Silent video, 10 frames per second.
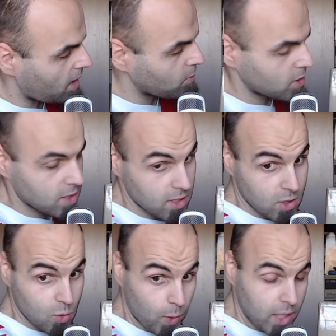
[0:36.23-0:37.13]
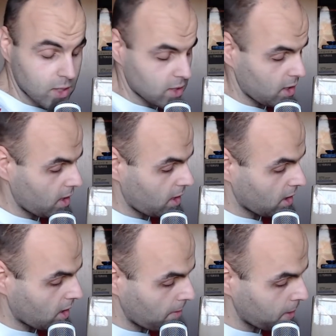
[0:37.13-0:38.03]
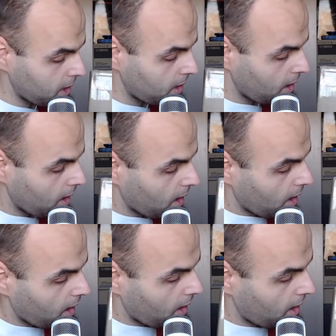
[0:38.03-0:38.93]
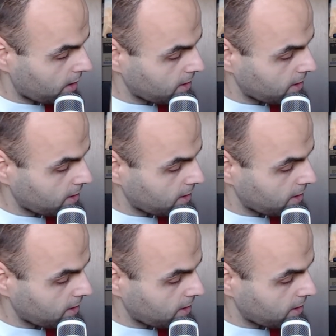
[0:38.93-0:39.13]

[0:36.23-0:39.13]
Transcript: which is a Swedish company. This